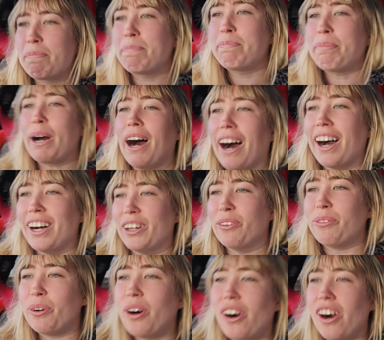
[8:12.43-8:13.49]
But
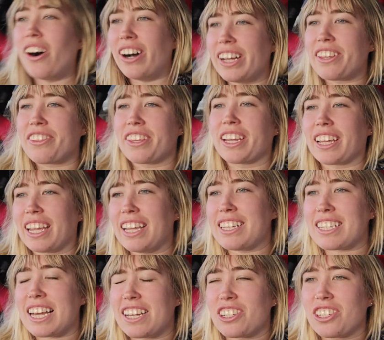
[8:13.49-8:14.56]
what I think is
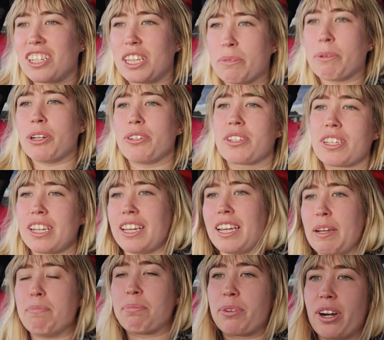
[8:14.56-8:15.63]
actually the most
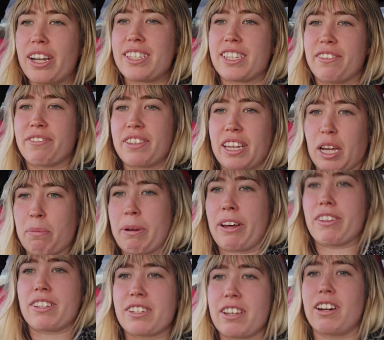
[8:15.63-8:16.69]
impressive thing
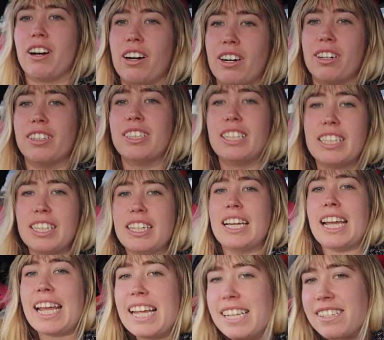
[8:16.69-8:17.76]
about this car
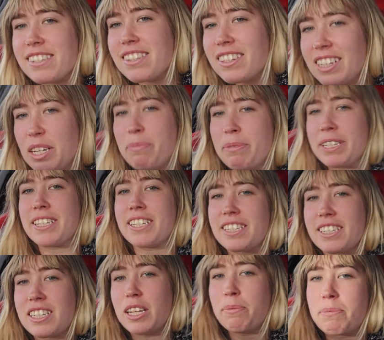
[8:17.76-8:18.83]
is the limited
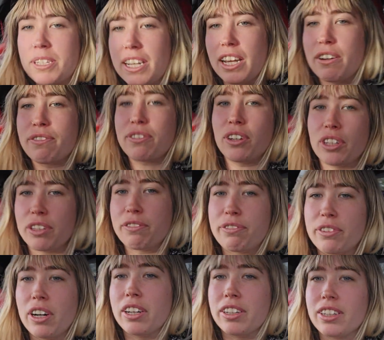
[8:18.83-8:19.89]
slip diff on the
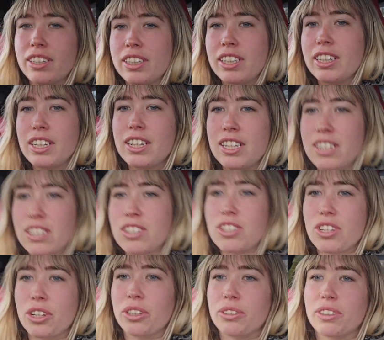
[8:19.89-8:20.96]
front.
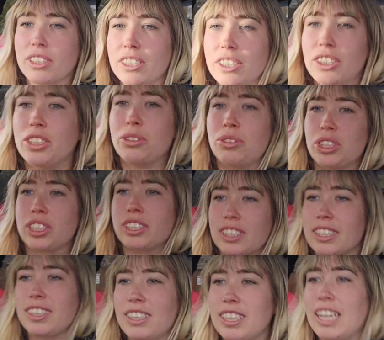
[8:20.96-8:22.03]
So you just
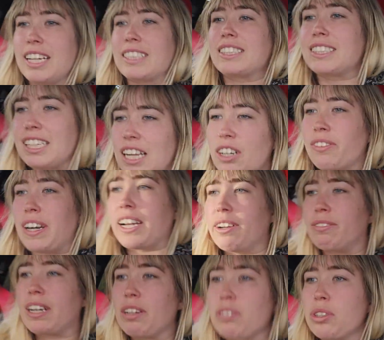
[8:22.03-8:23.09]
accelerate
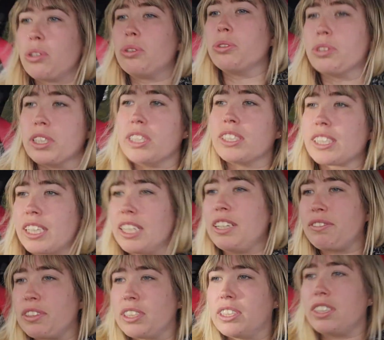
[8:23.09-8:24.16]
round the corners, and
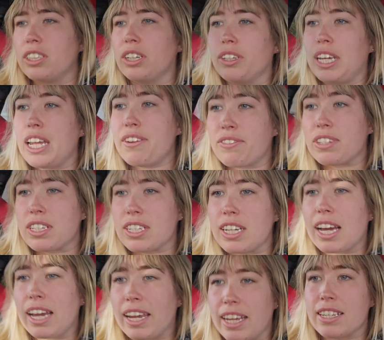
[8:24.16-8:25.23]
even, you know, even
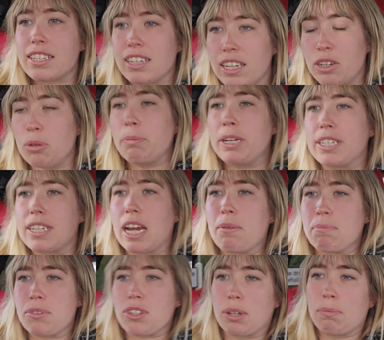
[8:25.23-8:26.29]
today it's a little bit
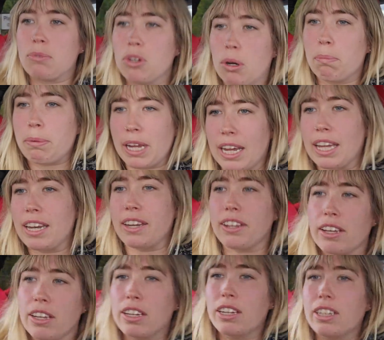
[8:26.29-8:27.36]
damp, so I'm not being an idiot,